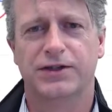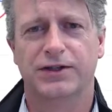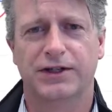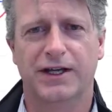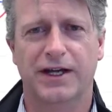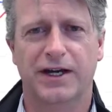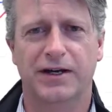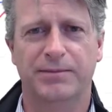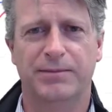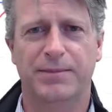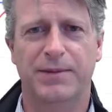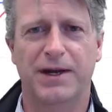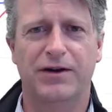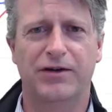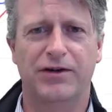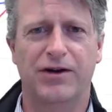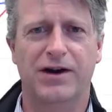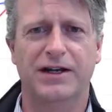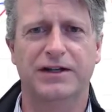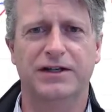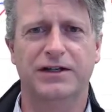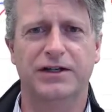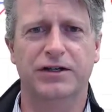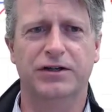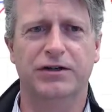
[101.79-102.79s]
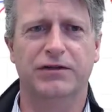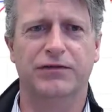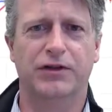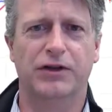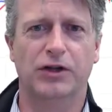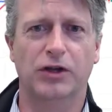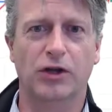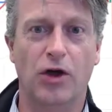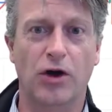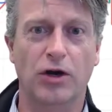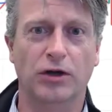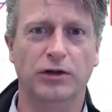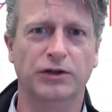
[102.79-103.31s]
to get a better idea of the
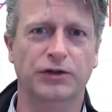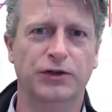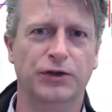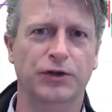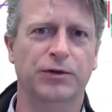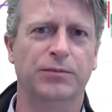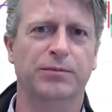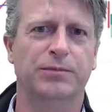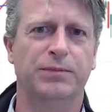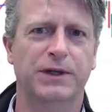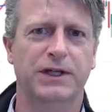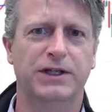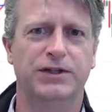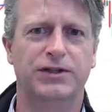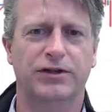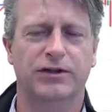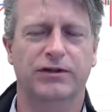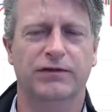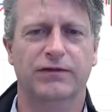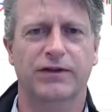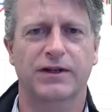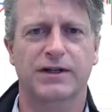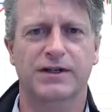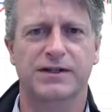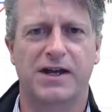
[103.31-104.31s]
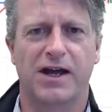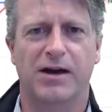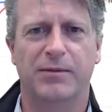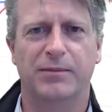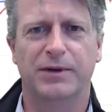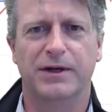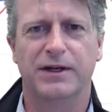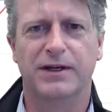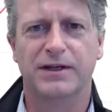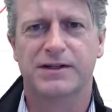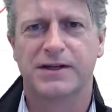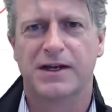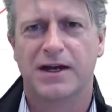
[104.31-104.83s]
long-term picture of these
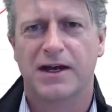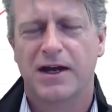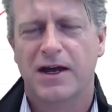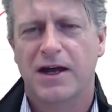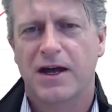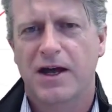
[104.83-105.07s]
companies,